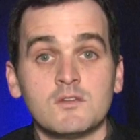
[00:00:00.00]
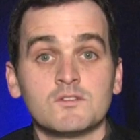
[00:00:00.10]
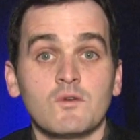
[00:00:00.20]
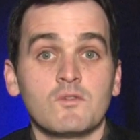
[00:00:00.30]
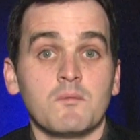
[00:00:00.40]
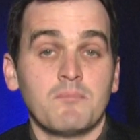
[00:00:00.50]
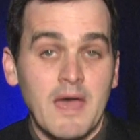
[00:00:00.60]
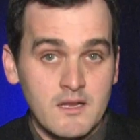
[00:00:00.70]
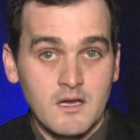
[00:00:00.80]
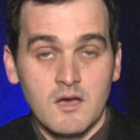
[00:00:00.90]
So the
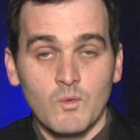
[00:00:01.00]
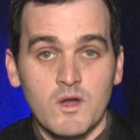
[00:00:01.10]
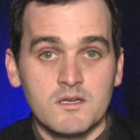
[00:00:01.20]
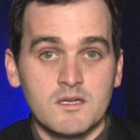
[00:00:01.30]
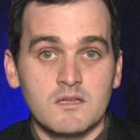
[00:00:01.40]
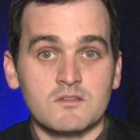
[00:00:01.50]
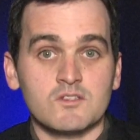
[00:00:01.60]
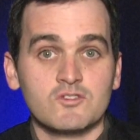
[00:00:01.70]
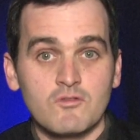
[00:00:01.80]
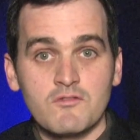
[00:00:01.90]
Pentagon wanted to get the
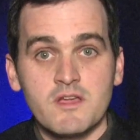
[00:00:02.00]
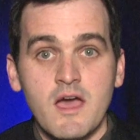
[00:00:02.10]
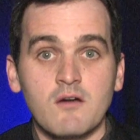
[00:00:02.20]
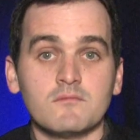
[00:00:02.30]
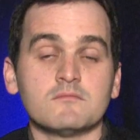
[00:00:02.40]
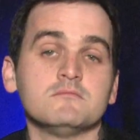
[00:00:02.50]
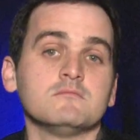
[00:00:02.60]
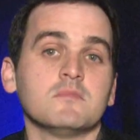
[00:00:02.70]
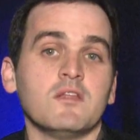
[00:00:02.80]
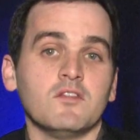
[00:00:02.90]
story out,
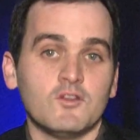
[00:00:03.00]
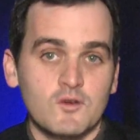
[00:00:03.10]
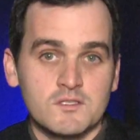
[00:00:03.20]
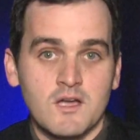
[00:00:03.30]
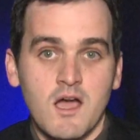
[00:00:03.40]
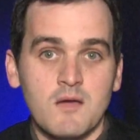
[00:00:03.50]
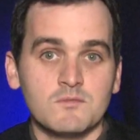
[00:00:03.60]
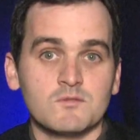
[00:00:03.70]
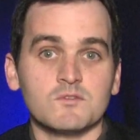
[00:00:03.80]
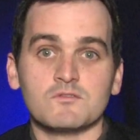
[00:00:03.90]
and the New York
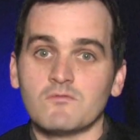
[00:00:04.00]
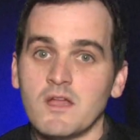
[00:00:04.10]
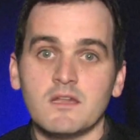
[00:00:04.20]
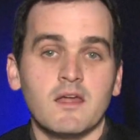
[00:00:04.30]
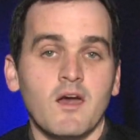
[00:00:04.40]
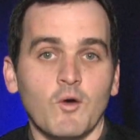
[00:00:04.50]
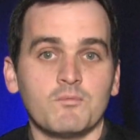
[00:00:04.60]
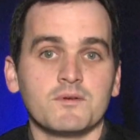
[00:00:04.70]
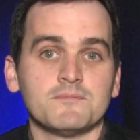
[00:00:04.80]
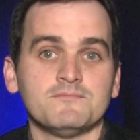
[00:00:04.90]
Times was ready to
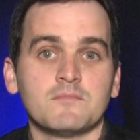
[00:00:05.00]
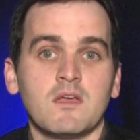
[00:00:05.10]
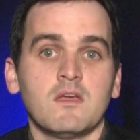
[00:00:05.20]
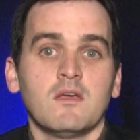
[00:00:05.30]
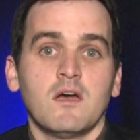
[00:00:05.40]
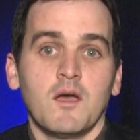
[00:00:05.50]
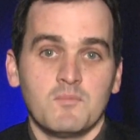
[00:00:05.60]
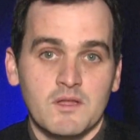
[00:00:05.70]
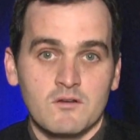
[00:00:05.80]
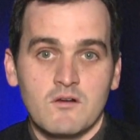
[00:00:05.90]
help. I'm
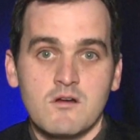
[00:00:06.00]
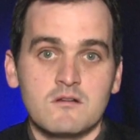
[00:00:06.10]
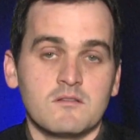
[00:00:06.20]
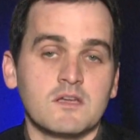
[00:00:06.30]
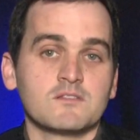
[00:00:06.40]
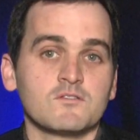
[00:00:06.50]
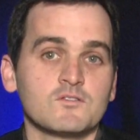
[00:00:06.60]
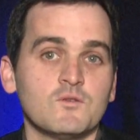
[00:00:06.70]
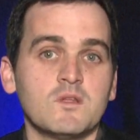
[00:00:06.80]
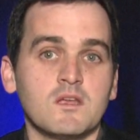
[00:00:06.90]
Peter Hart. Thanks for
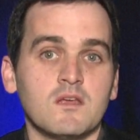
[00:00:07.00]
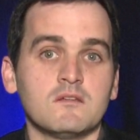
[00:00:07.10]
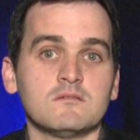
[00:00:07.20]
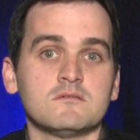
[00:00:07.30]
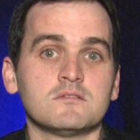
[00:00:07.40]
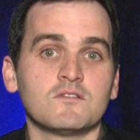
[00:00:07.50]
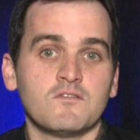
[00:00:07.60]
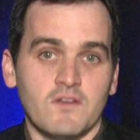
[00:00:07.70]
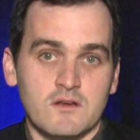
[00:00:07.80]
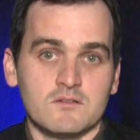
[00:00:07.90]
tuning in to
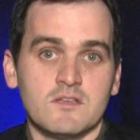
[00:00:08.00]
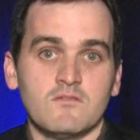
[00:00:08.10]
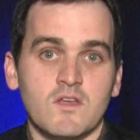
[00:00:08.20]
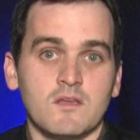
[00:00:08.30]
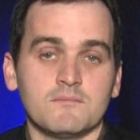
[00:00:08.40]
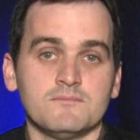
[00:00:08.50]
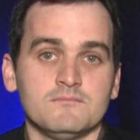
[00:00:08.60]
Fair TV.